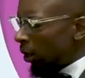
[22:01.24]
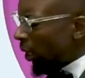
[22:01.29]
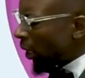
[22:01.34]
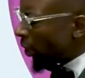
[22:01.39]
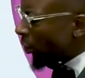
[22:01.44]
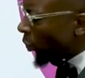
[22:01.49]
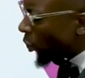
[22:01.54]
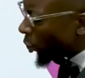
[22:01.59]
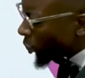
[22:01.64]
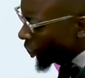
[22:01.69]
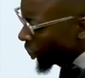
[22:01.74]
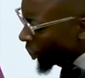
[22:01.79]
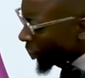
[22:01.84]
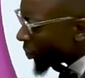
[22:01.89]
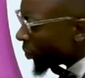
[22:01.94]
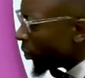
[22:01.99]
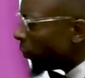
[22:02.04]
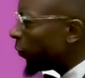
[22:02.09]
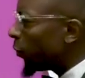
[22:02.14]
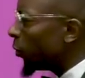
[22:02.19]
And
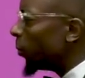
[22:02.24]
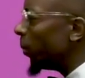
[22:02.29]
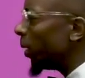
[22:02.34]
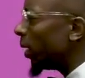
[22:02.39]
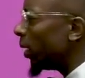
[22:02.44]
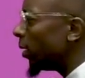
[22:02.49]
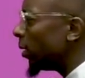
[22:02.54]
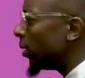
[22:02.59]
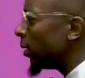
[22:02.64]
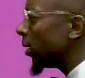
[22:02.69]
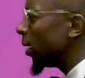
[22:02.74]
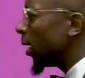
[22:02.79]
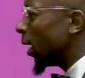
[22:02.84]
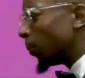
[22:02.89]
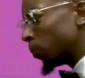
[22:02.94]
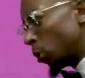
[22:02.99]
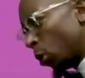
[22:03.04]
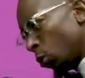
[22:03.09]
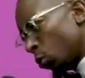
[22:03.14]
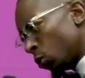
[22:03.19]
notice if you may.
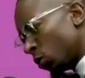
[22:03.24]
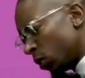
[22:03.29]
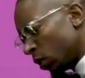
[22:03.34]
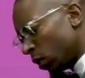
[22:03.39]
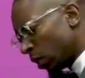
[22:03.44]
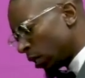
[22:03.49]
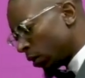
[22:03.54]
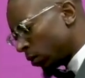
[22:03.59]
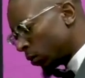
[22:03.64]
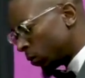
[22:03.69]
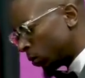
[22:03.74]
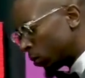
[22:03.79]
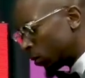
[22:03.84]
I'm closing now.